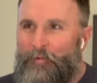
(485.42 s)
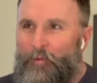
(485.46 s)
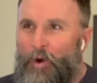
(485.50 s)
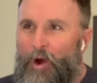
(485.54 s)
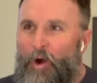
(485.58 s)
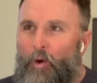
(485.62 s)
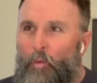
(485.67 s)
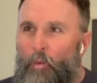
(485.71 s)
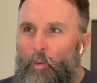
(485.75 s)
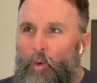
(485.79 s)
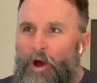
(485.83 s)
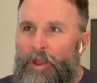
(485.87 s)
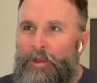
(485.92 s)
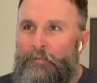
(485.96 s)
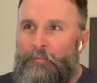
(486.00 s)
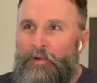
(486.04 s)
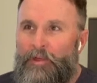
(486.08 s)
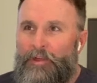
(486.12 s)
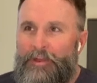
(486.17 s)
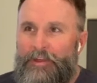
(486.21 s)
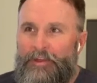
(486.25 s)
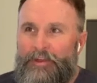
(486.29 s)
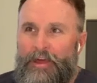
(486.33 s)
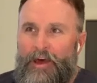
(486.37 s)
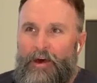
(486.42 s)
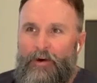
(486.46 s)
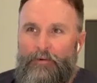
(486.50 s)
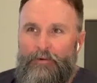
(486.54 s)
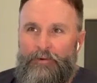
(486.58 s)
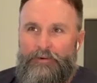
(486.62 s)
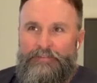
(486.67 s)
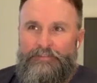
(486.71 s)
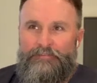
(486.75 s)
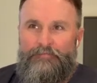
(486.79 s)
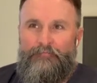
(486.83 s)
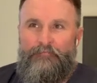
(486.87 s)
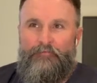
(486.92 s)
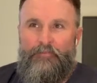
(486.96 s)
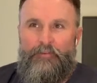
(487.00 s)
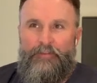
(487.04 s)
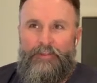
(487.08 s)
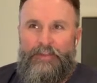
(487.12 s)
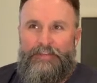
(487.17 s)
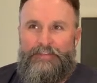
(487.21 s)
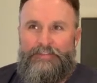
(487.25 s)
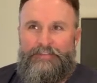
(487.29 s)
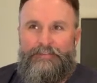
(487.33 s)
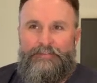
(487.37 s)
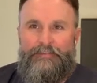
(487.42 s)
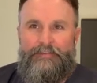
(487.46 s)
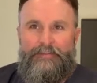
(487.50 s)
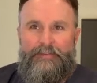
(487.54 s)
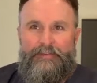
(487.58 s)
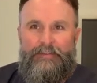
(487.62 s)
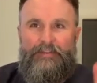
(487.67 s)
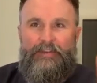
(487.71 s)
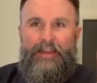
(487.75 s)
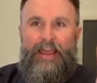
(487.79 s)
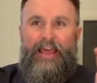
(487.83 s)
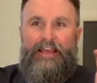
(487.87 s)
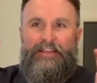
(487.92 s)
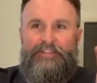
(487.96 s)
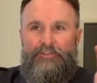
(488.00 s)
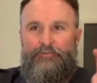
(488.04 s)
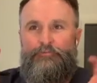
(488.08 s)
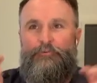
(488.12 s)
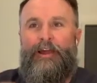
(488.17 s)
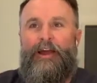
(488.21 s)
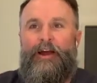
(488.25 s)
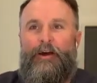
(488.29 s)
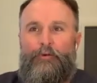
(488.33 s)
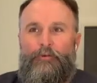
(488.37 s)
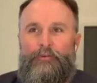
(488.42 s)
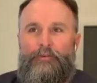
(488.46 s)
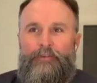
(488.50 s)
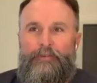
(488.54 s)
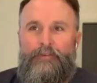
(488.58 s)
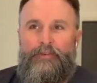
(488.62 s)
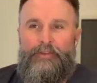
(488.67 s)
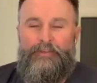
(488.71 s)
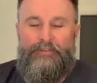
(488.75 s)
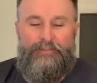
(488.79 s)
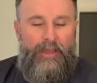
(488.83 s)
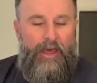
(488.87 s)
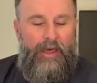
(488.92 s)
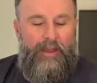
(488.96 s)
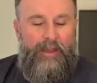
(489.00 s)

What one million dollars for this test round is